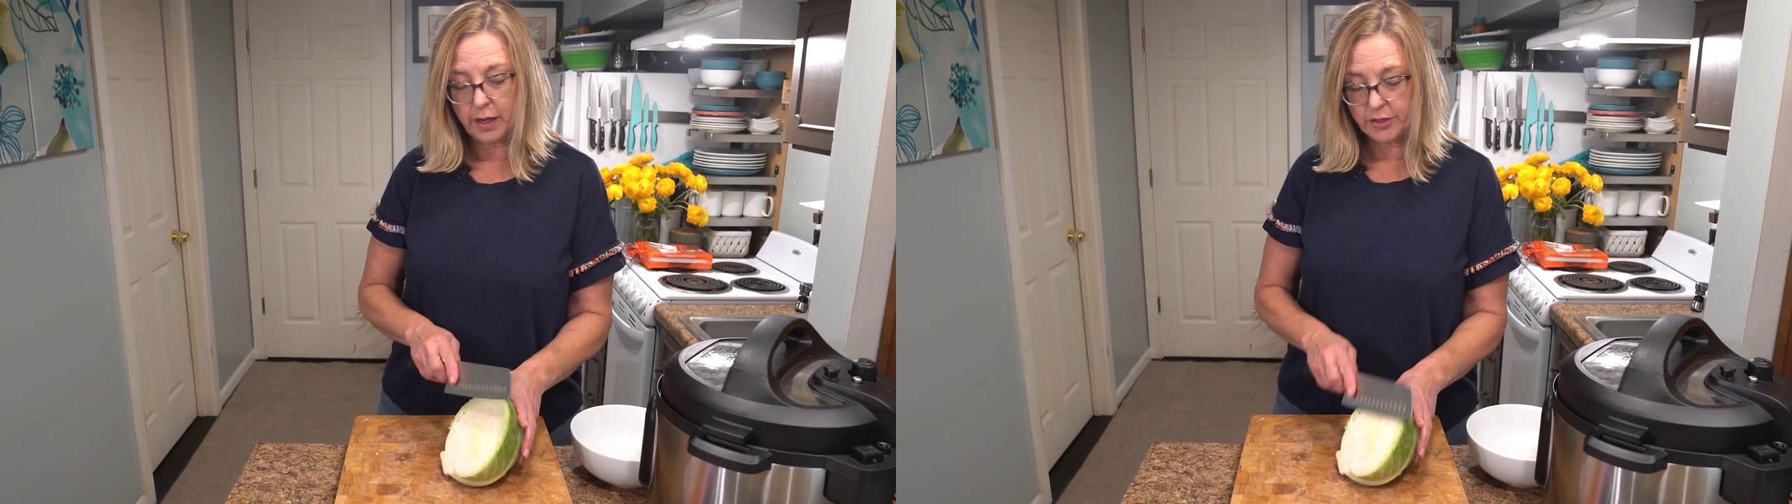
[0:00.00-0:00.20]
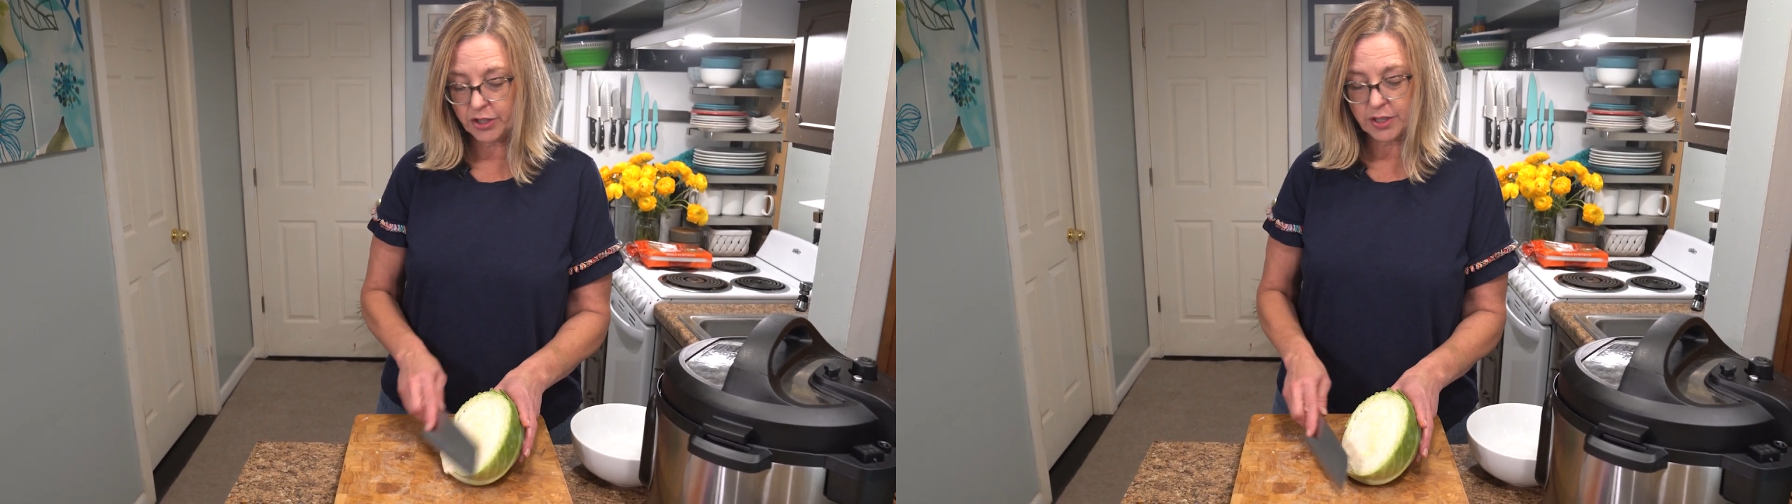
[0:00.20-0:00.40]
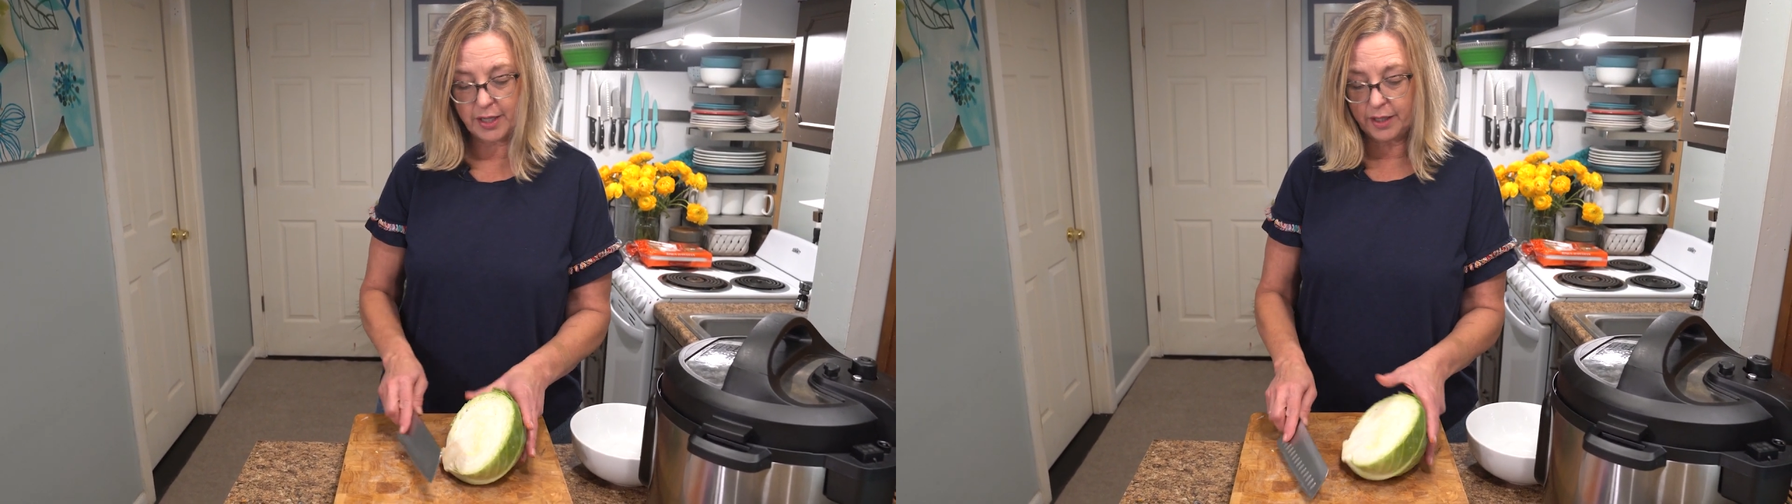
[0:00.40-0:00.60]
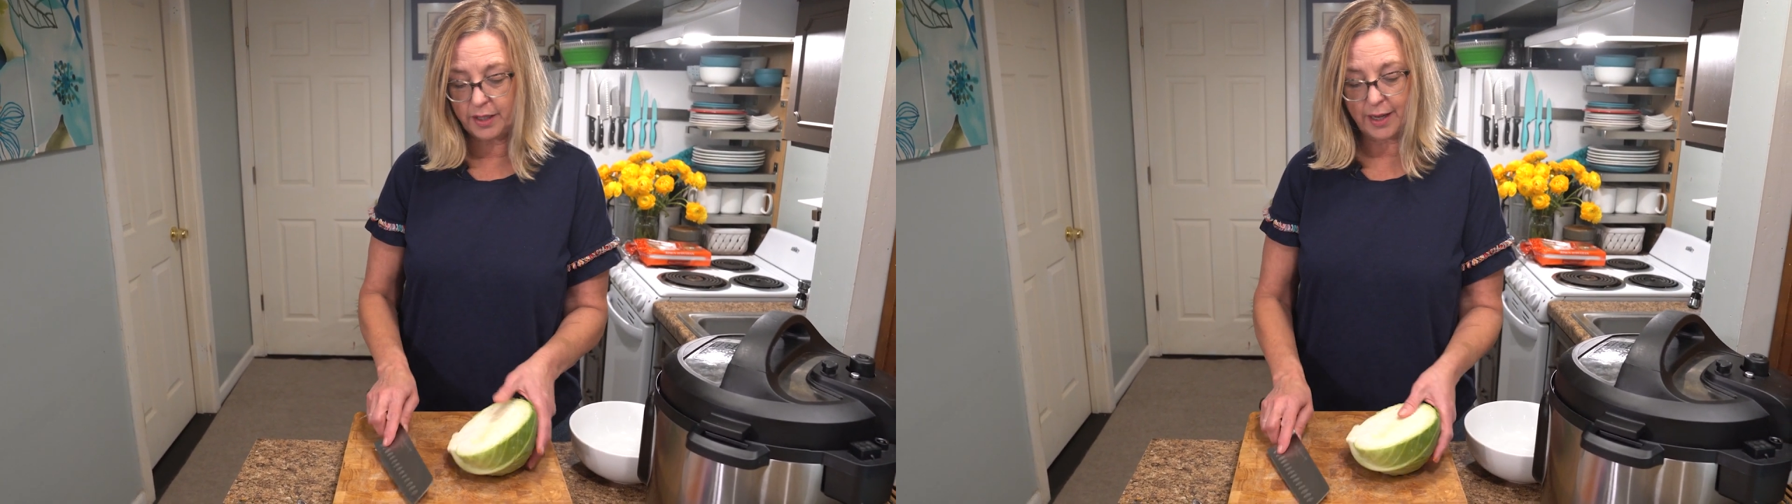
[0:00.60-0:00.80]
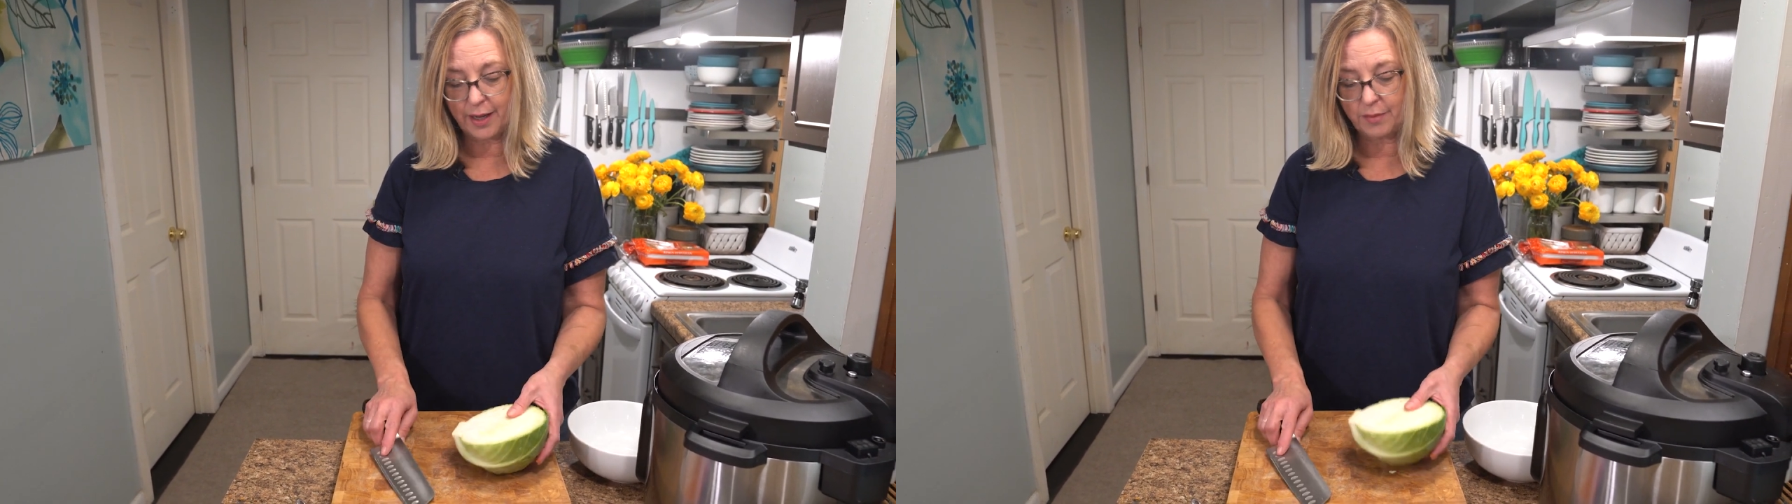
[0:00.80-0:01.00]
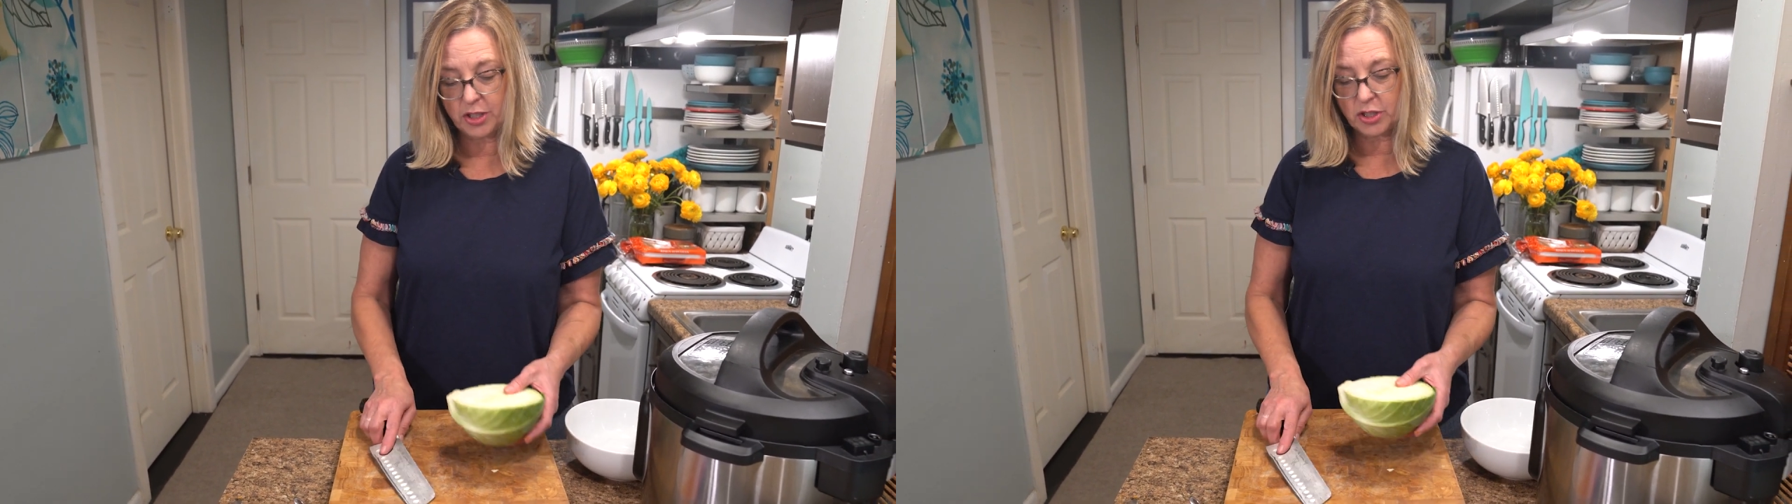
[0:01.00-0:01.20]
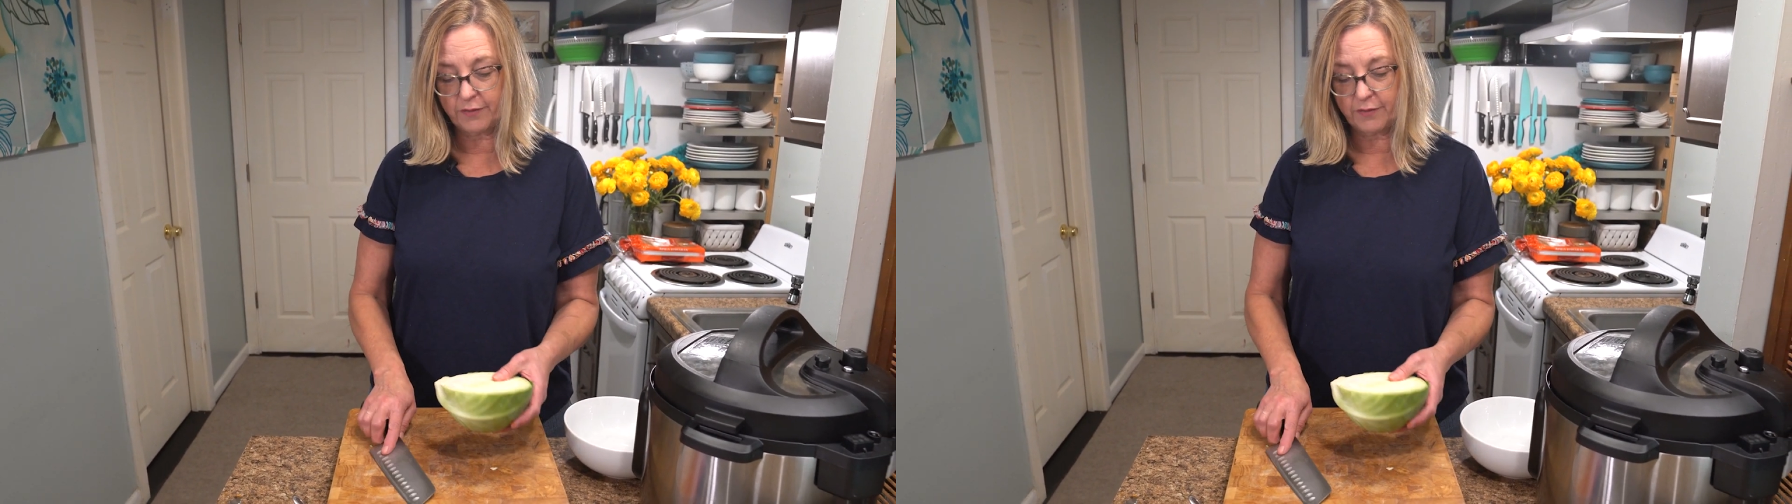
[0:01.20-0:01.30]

just a head of cabbage.